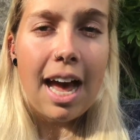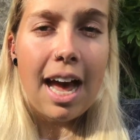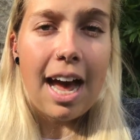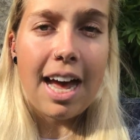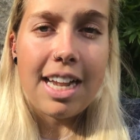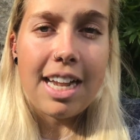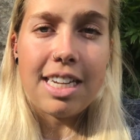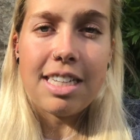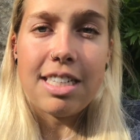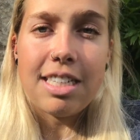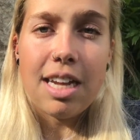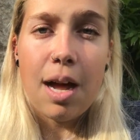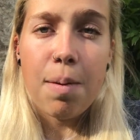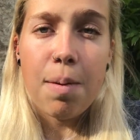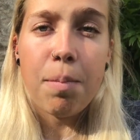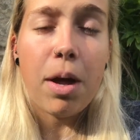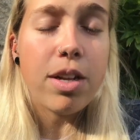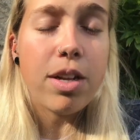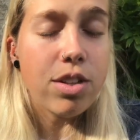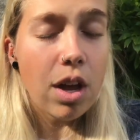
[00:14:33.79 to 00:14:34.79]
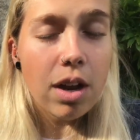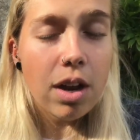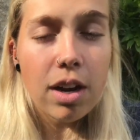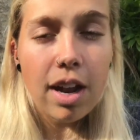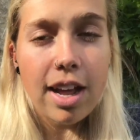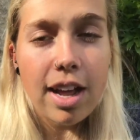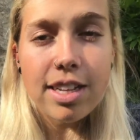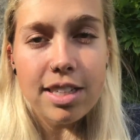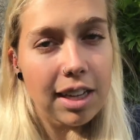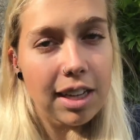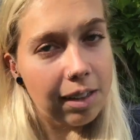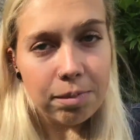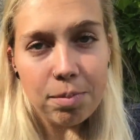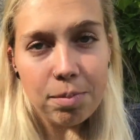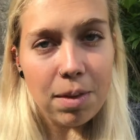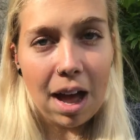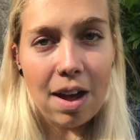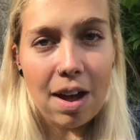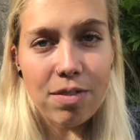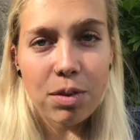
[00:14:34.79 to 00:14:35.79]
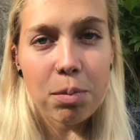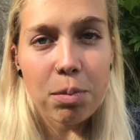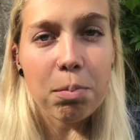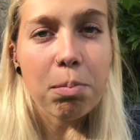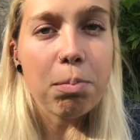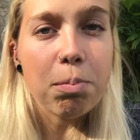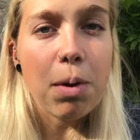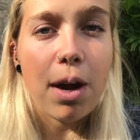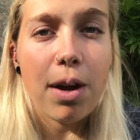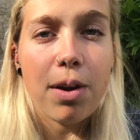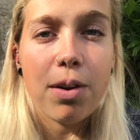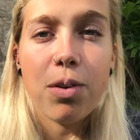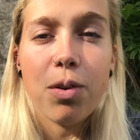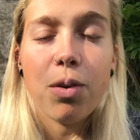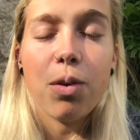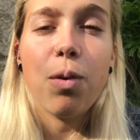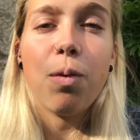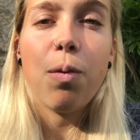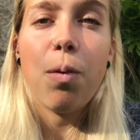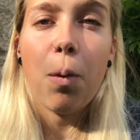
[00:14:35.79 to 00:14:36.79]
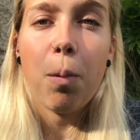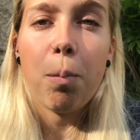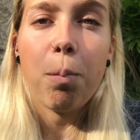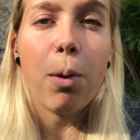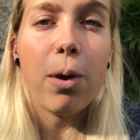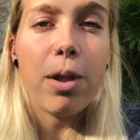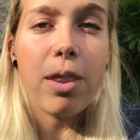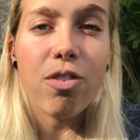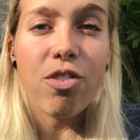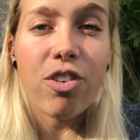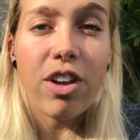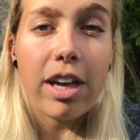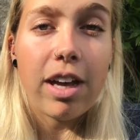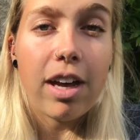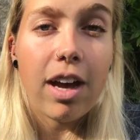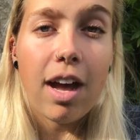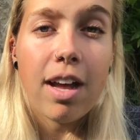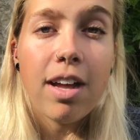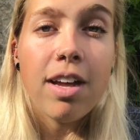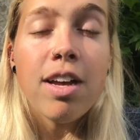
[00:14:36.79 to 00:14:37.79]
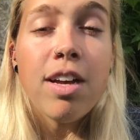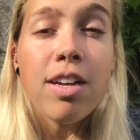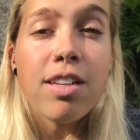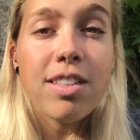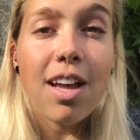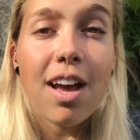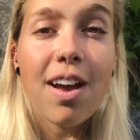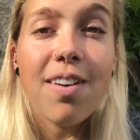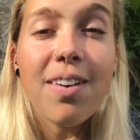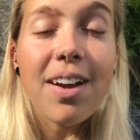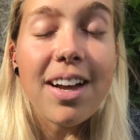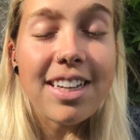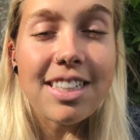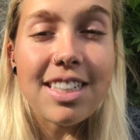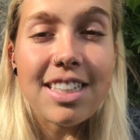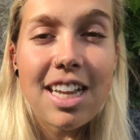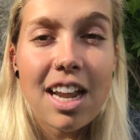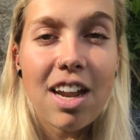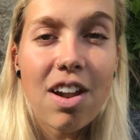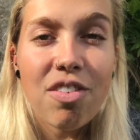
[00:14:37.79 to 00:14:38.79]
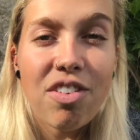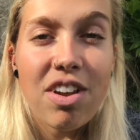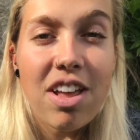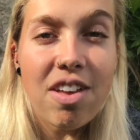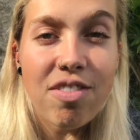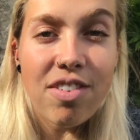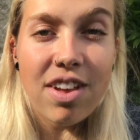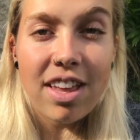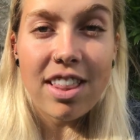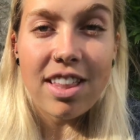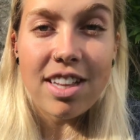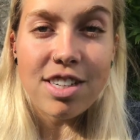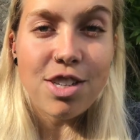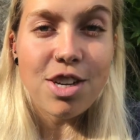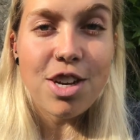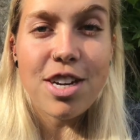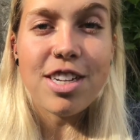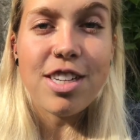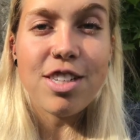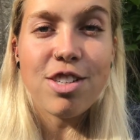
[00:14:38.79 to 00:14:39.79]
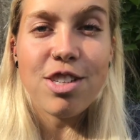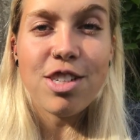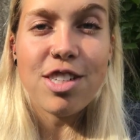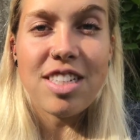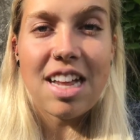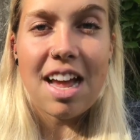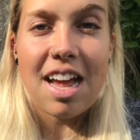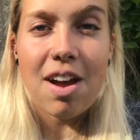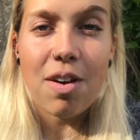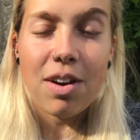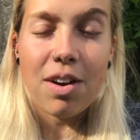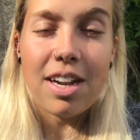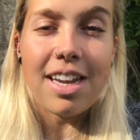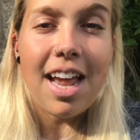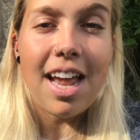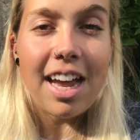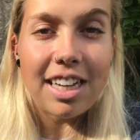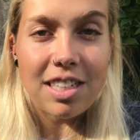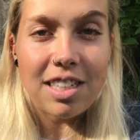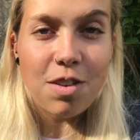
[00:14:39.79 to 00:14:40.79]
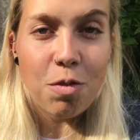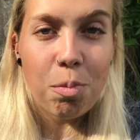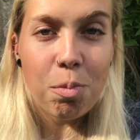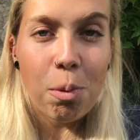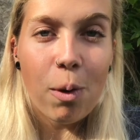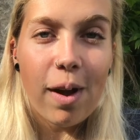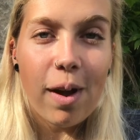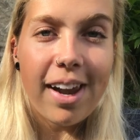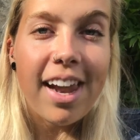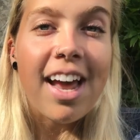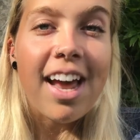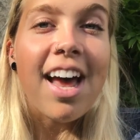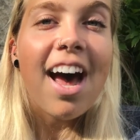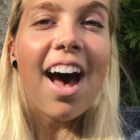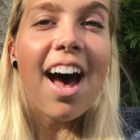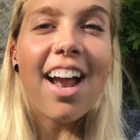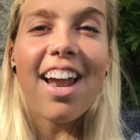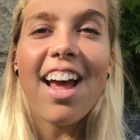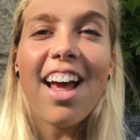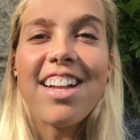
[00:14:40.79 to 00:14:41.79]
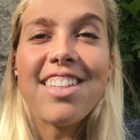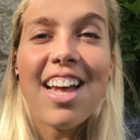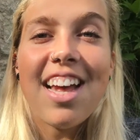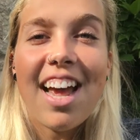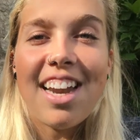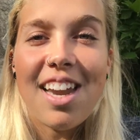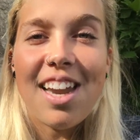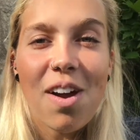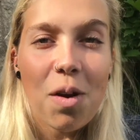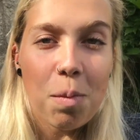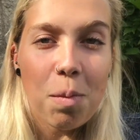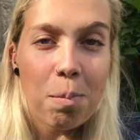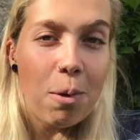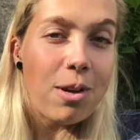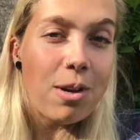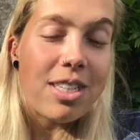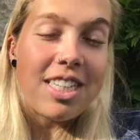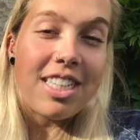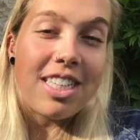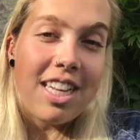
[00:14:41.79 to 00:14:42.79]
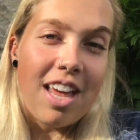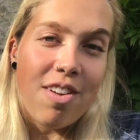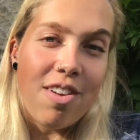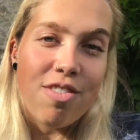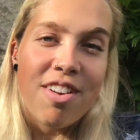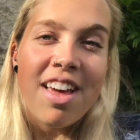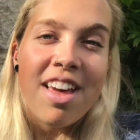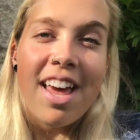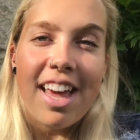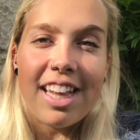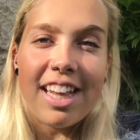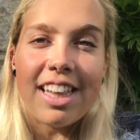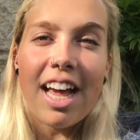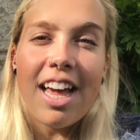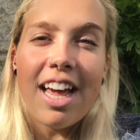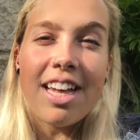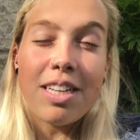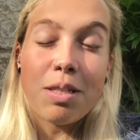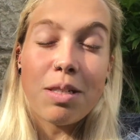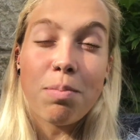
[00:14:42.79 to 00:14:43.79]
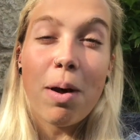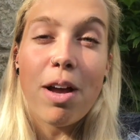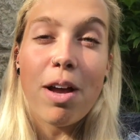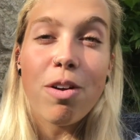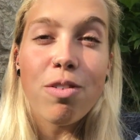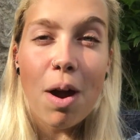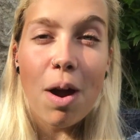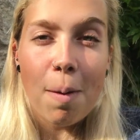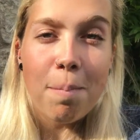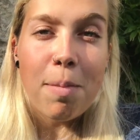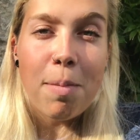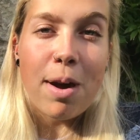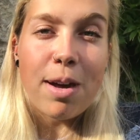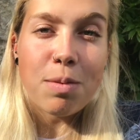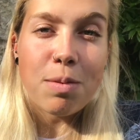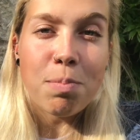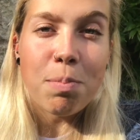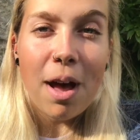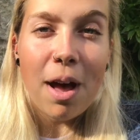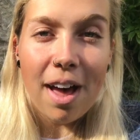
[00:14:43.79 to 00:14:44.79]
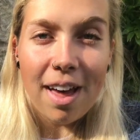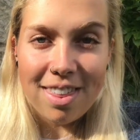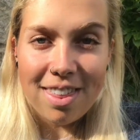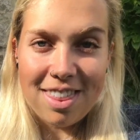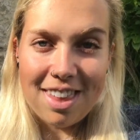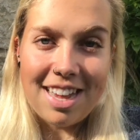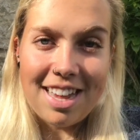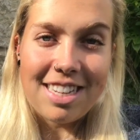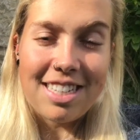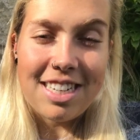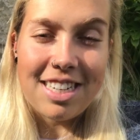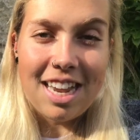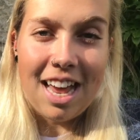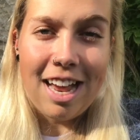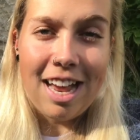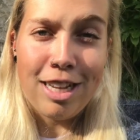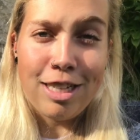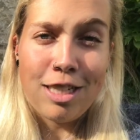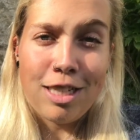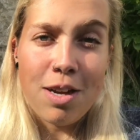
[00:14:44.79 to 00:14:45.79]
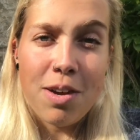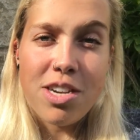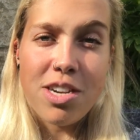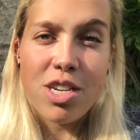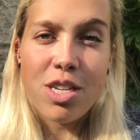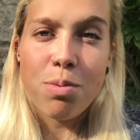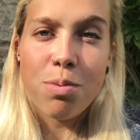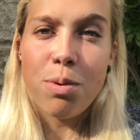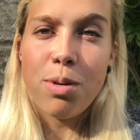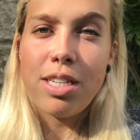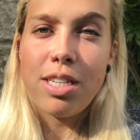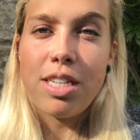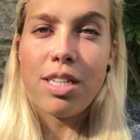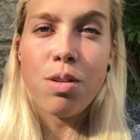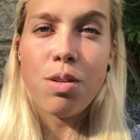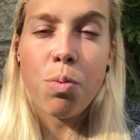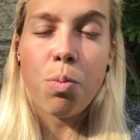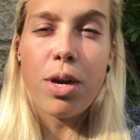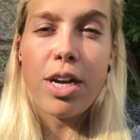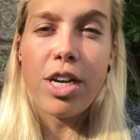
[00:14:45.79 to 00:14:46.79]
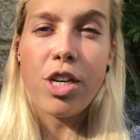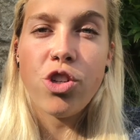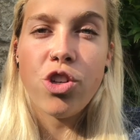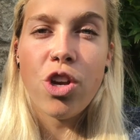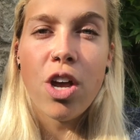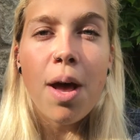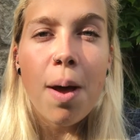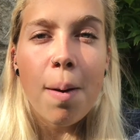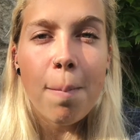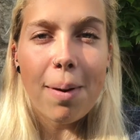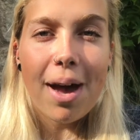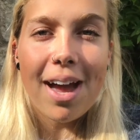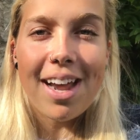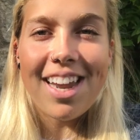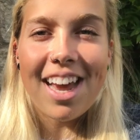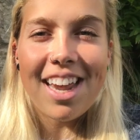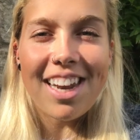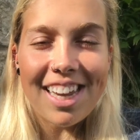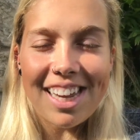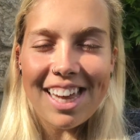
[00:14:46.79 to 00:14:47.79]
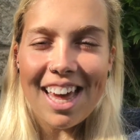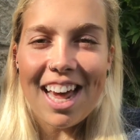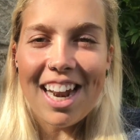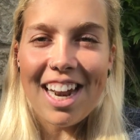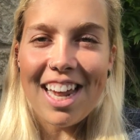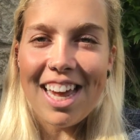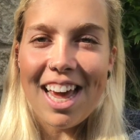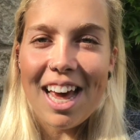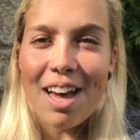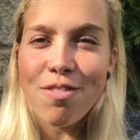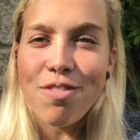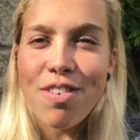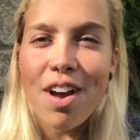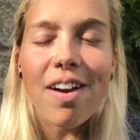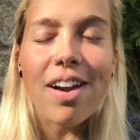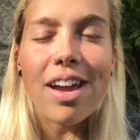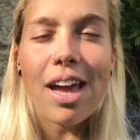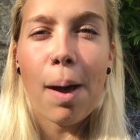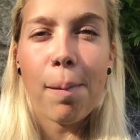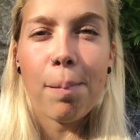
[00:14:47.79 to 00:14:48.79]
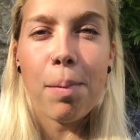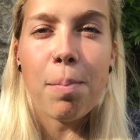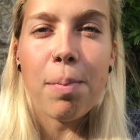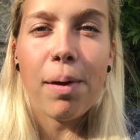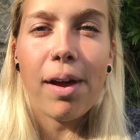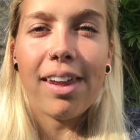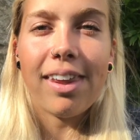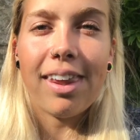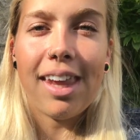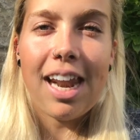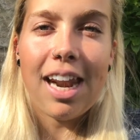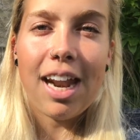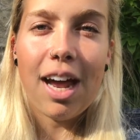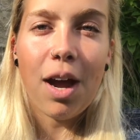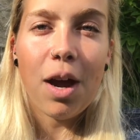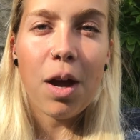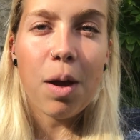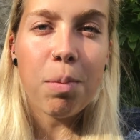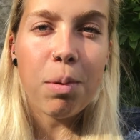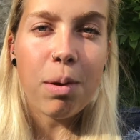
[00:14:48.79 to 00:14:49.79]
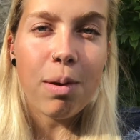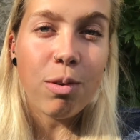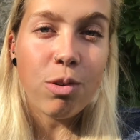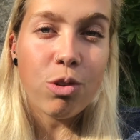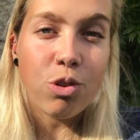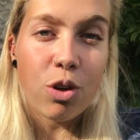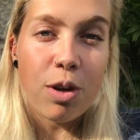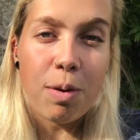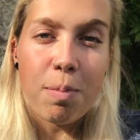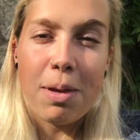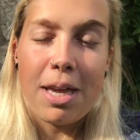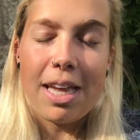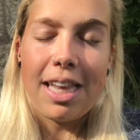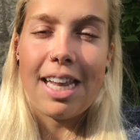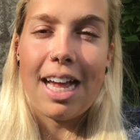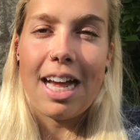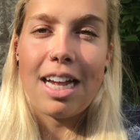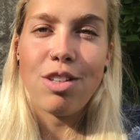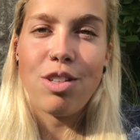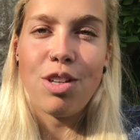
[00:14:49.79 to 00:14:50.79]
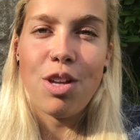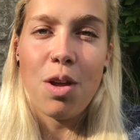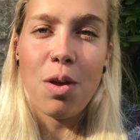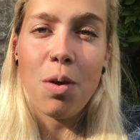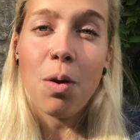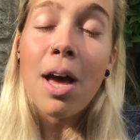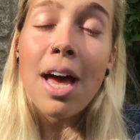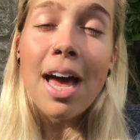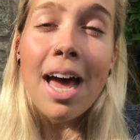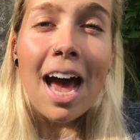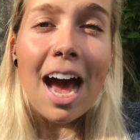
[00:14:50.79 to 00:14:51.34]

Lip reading: And I don't like to have a moan or point the finger, so instead of leaving the Tune In Tuesday on a negative point, I'd like to end it on a positive, in that it is my grandma's birthday today. So I just wanted to wish my Nana Kelly a very happy birthday, and I hope you'll join me in that too.